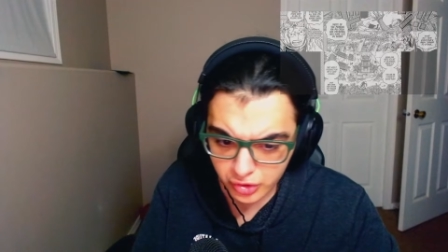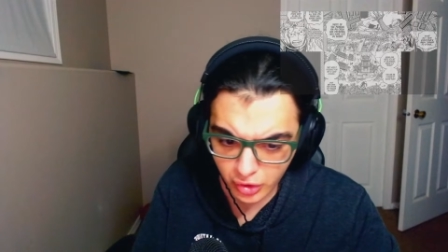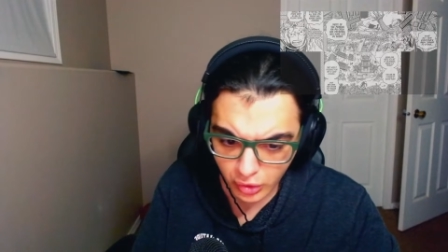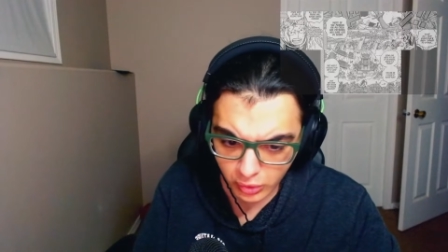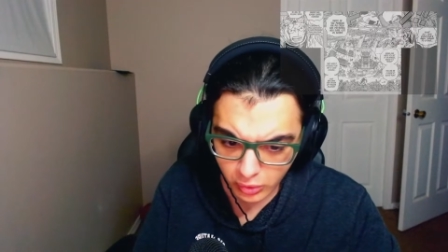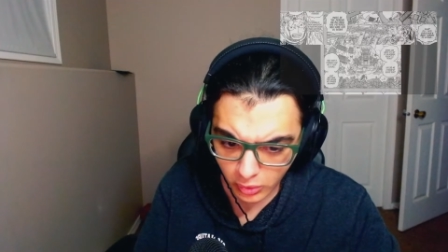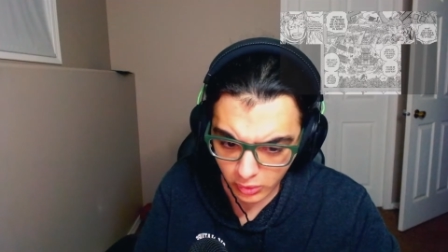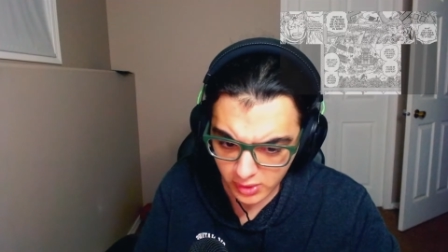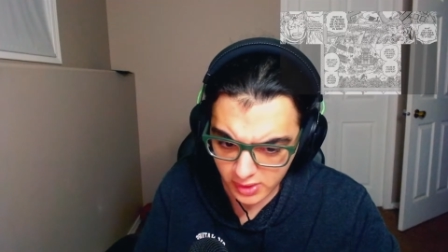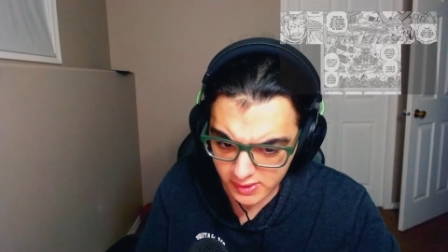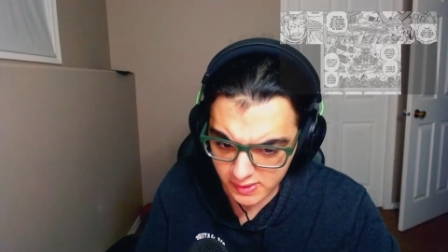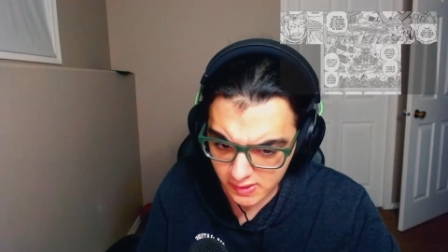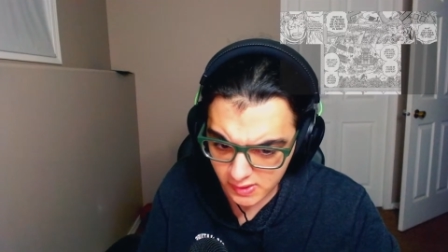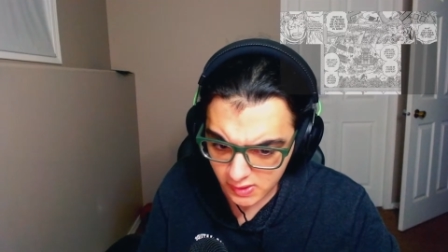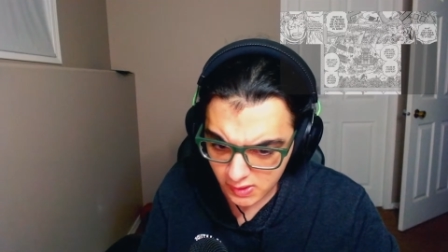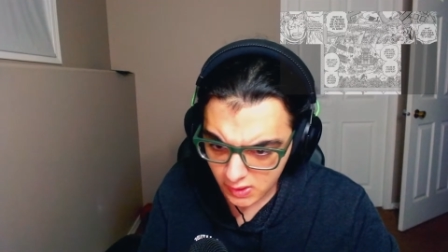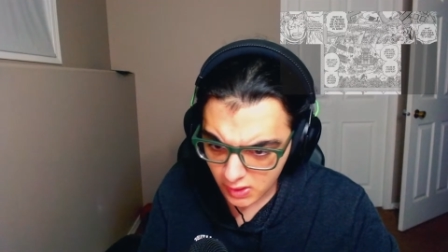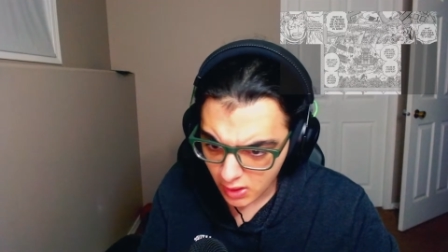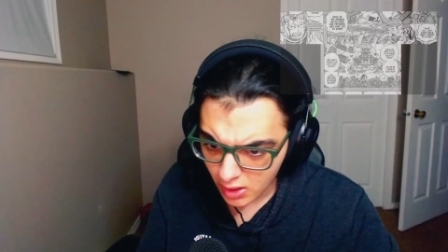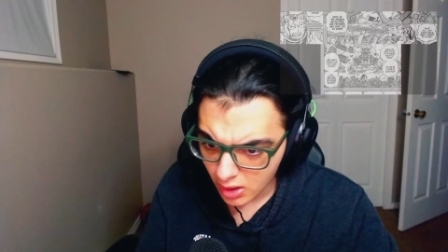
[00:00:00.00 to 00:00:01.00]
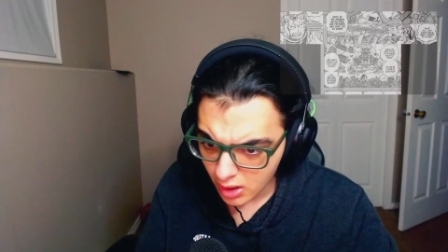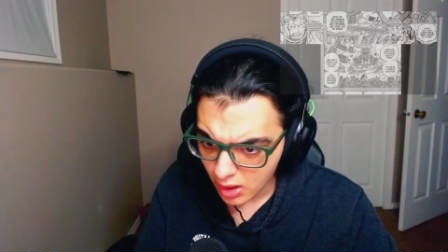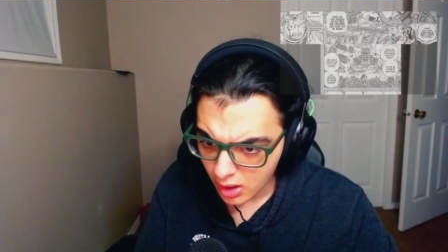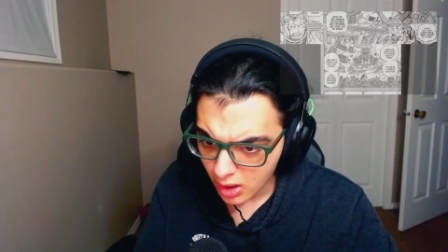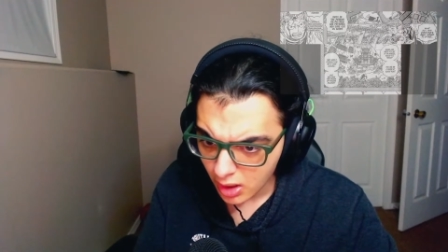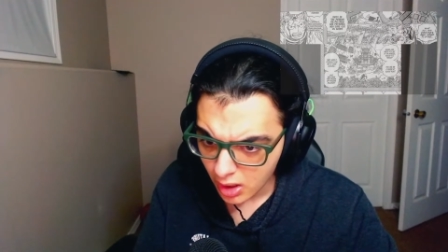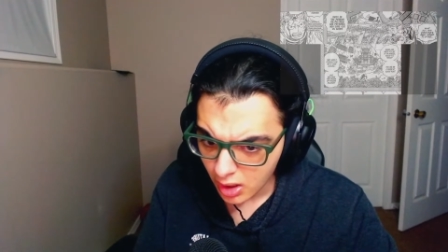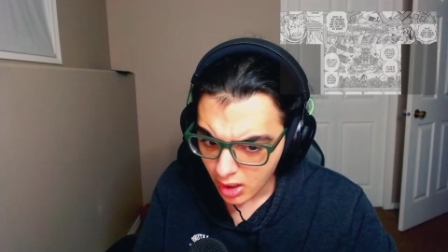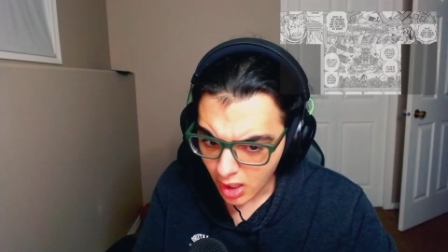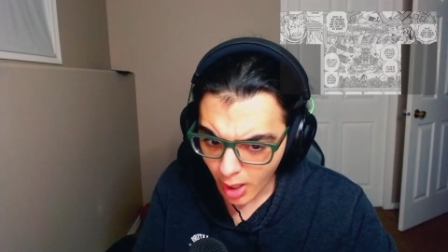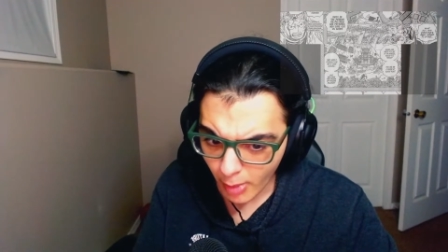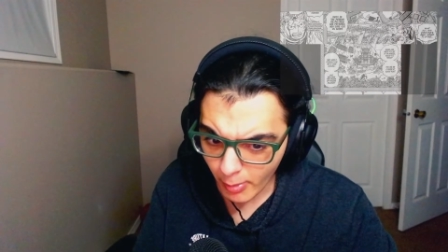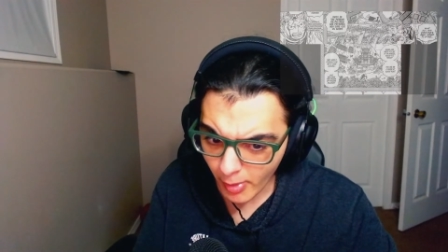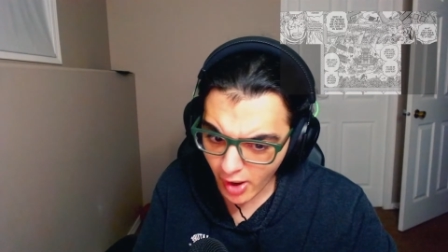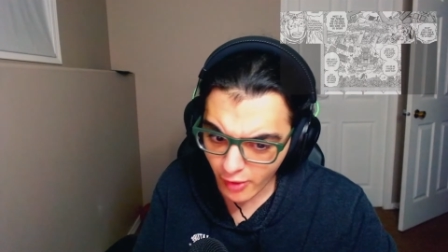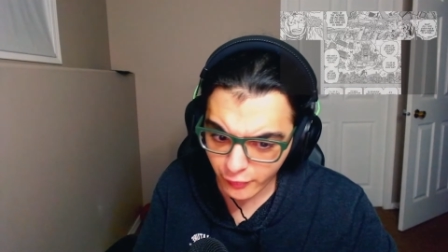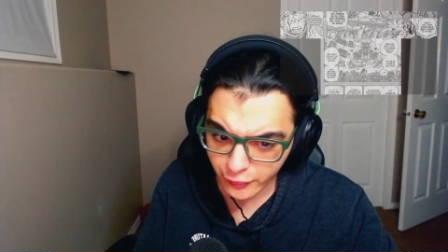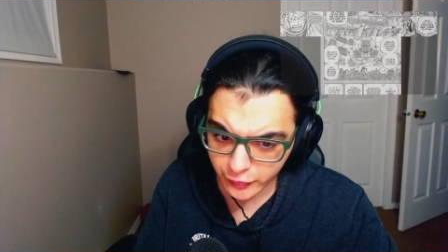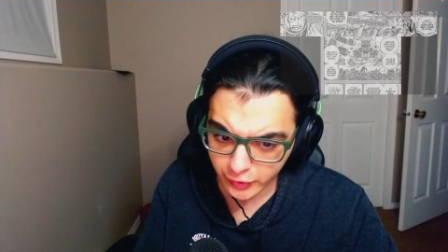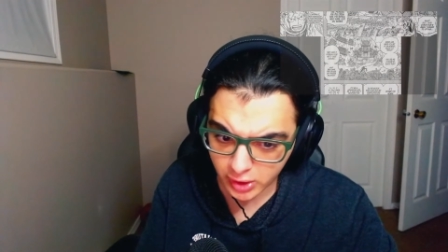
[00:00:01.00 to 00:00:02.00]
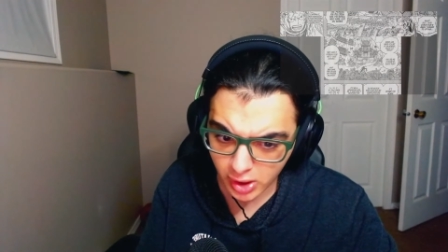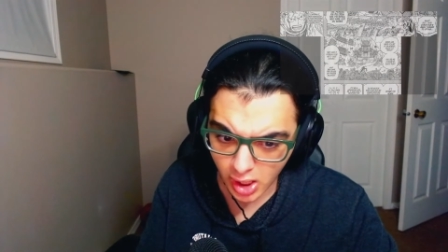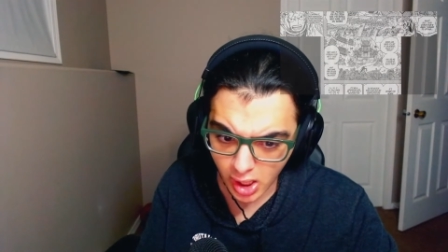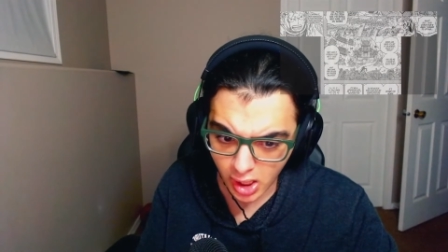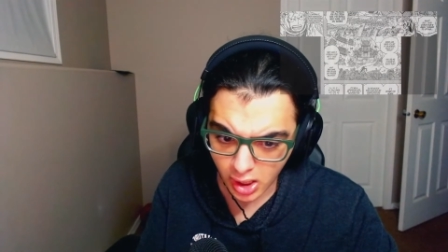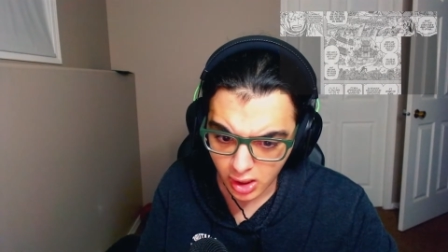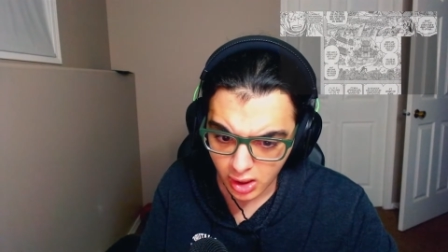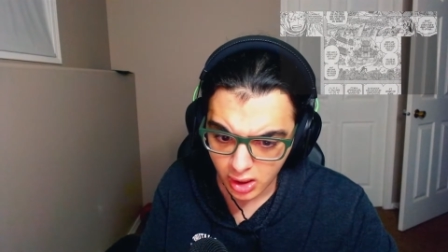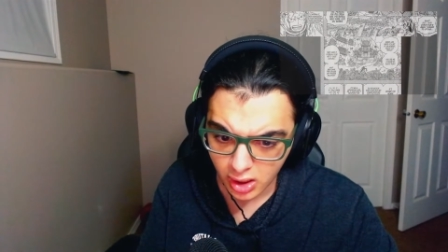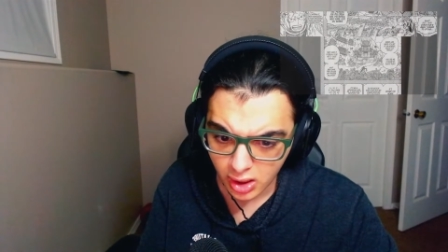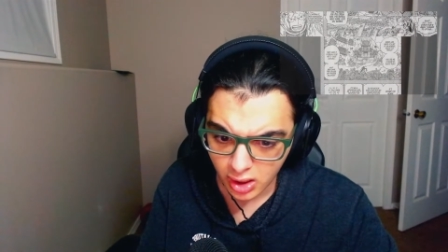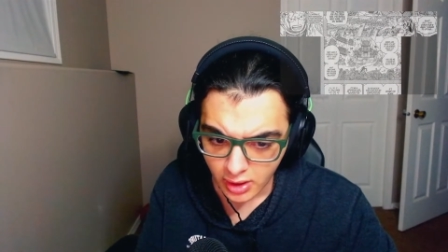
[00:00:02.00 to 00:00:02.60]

Ochoku is? I might have forgot.